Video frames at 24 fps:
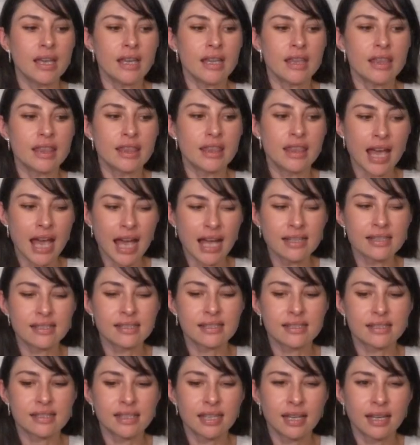
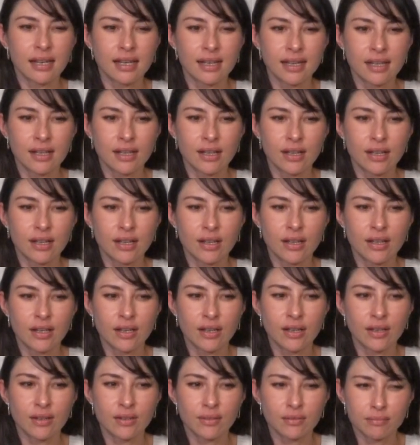That's
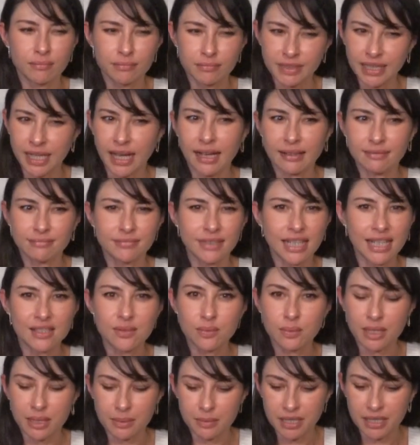
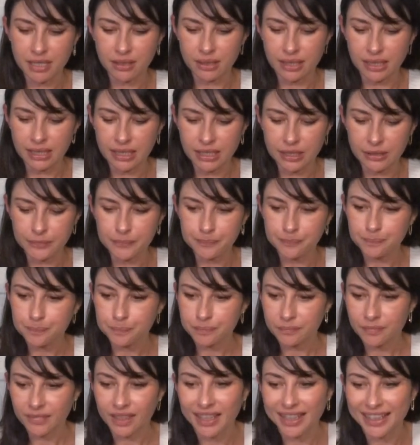what I'm hearing here.
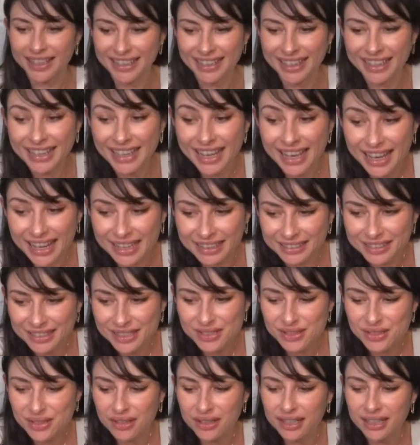And again,
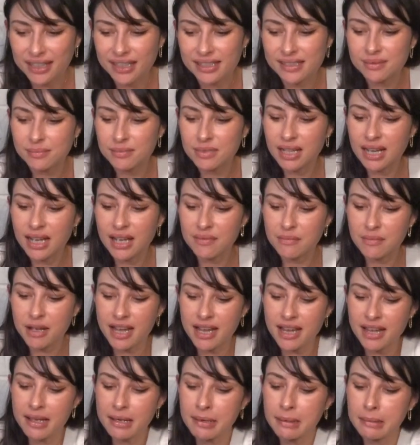sorry guys, I'm going to have
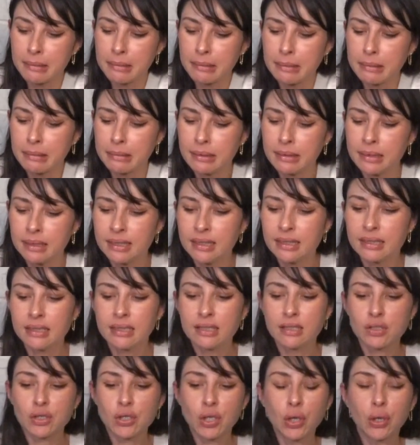my
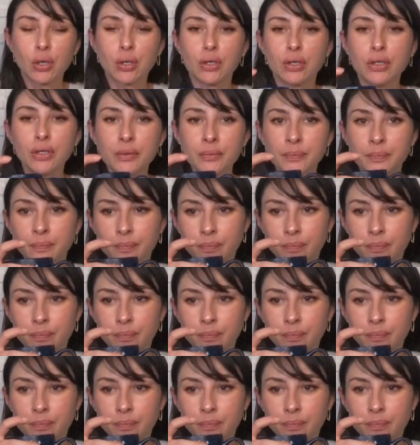tea.